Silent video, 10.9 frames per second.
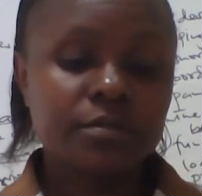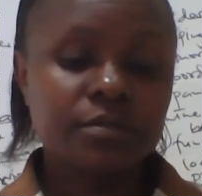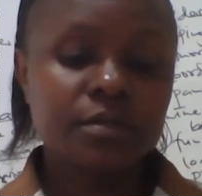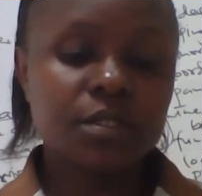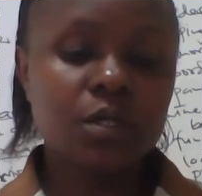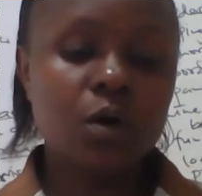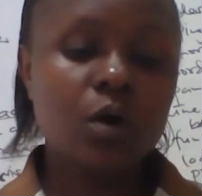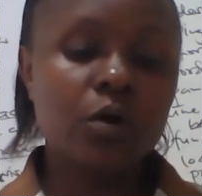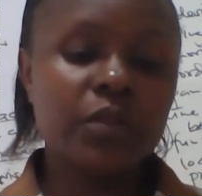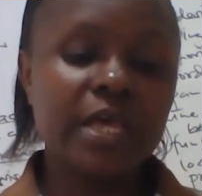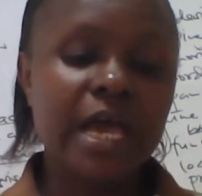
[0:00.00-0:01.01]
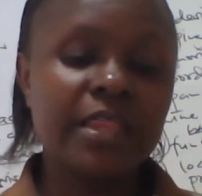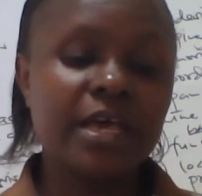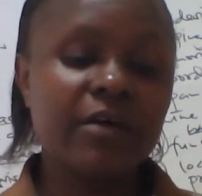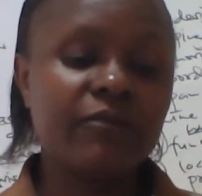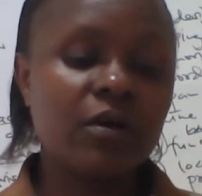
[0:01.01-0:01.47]
So they are
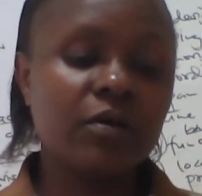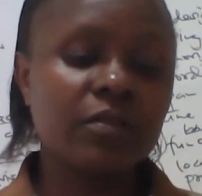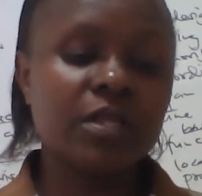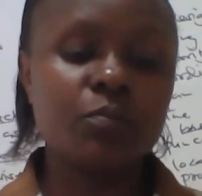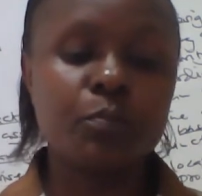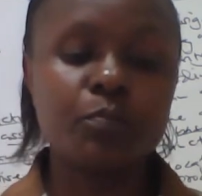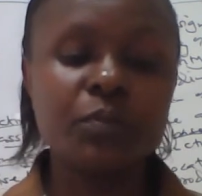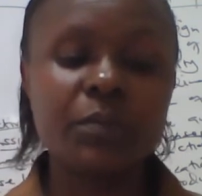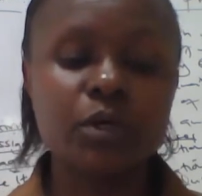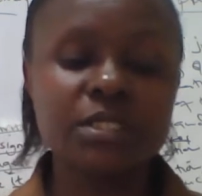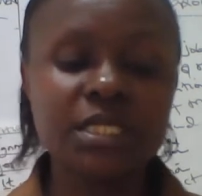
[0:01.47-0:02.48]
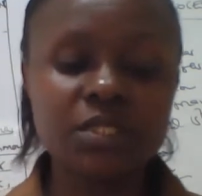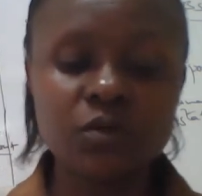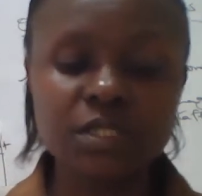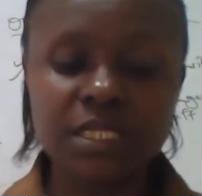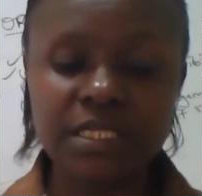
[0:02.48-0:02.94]
therefore the
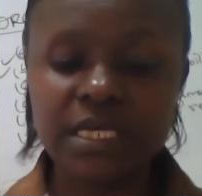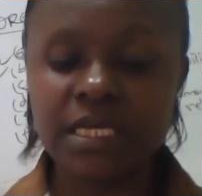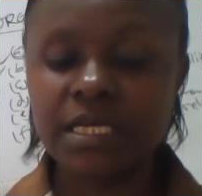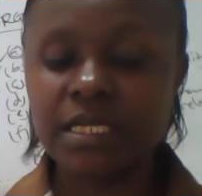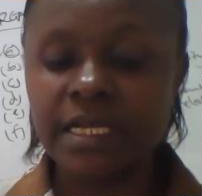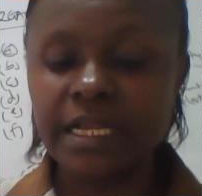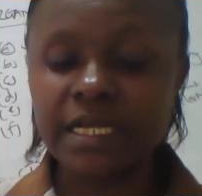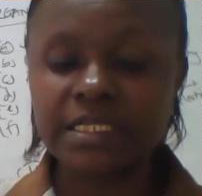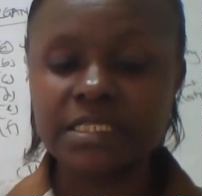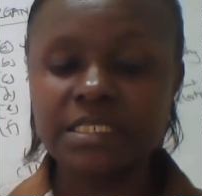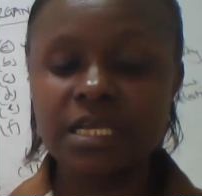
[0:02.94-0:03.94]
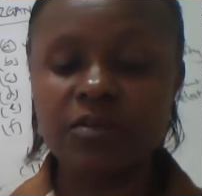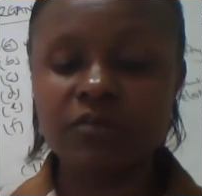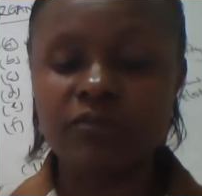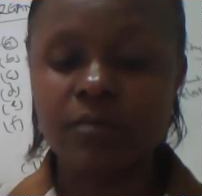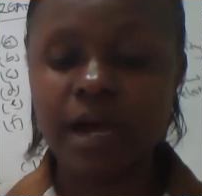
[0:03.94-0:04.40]
positions in the direct chain
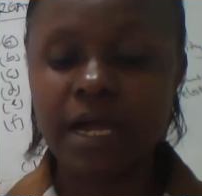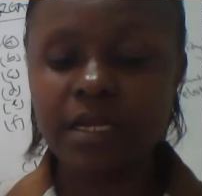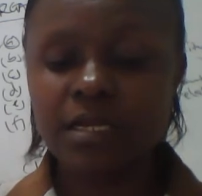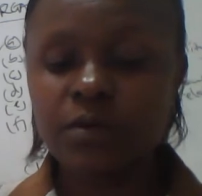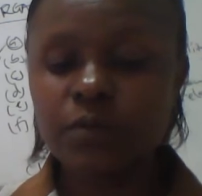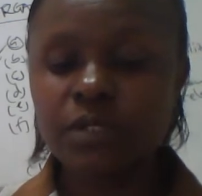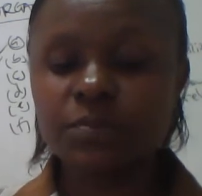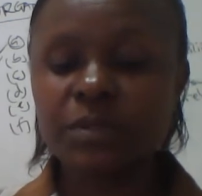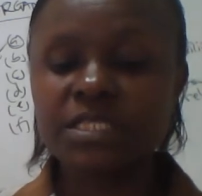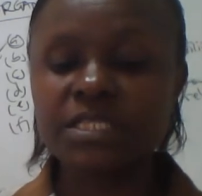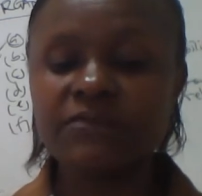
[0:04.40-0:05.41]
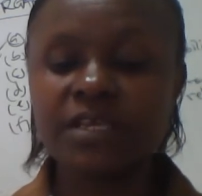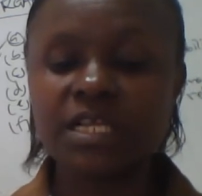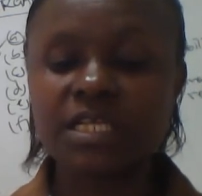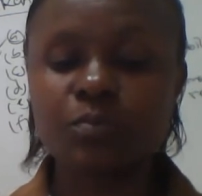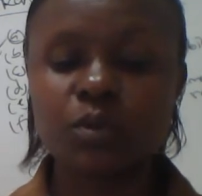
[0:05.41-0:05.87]
of command with specific
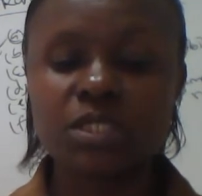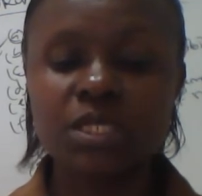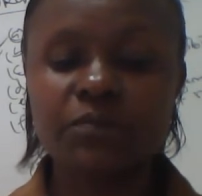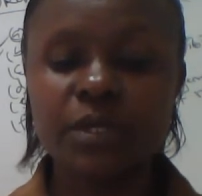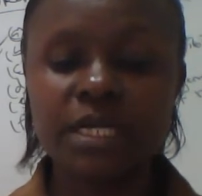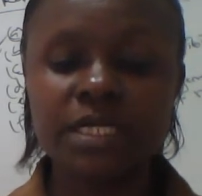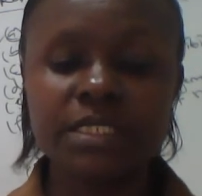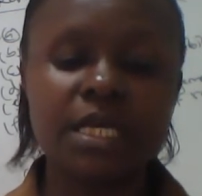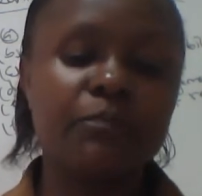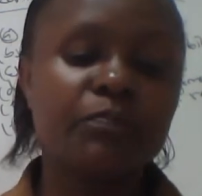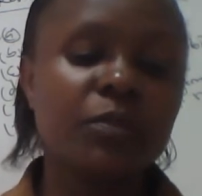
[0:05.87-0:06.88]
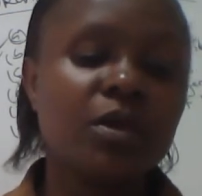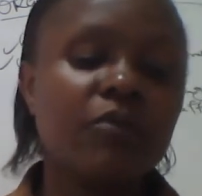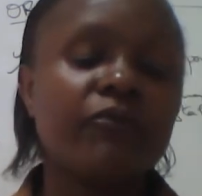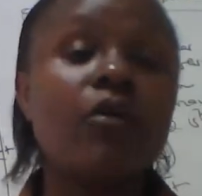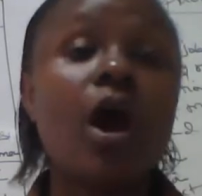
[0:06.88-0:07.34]
responsibility
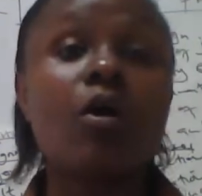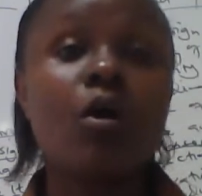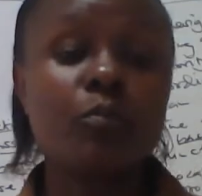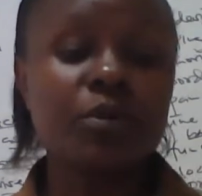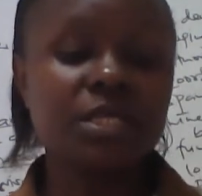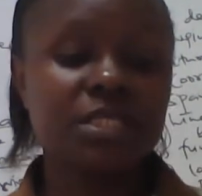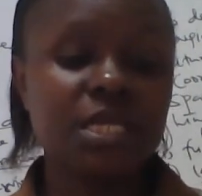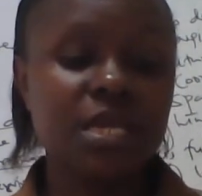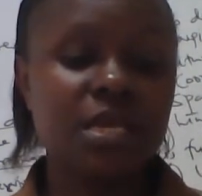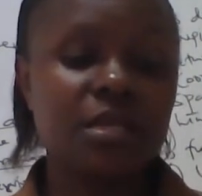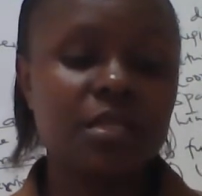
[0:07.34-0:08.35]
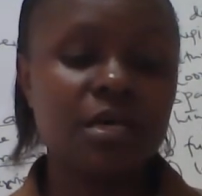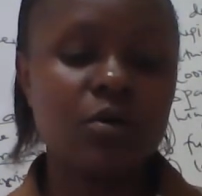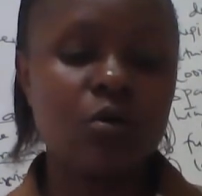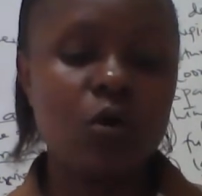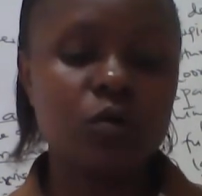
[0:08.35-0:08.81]
for accomplishing
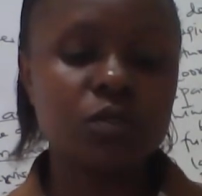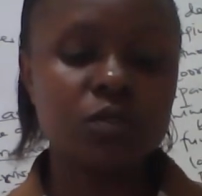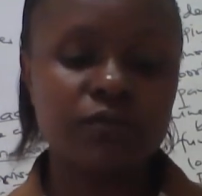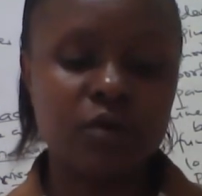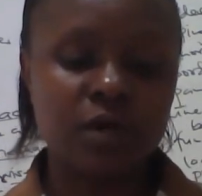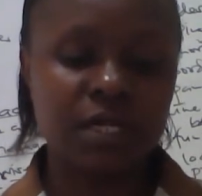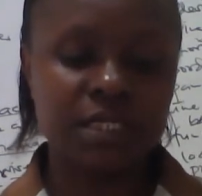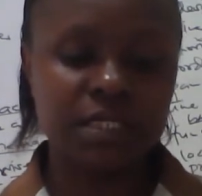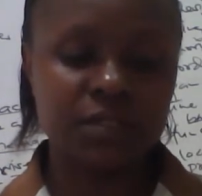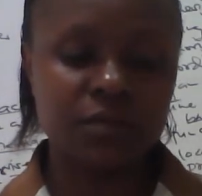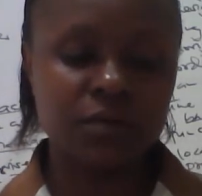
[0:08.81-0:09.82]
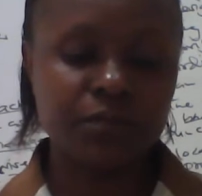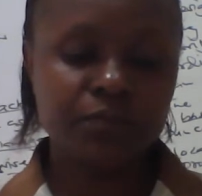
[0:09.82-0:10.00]
the goals of the organization.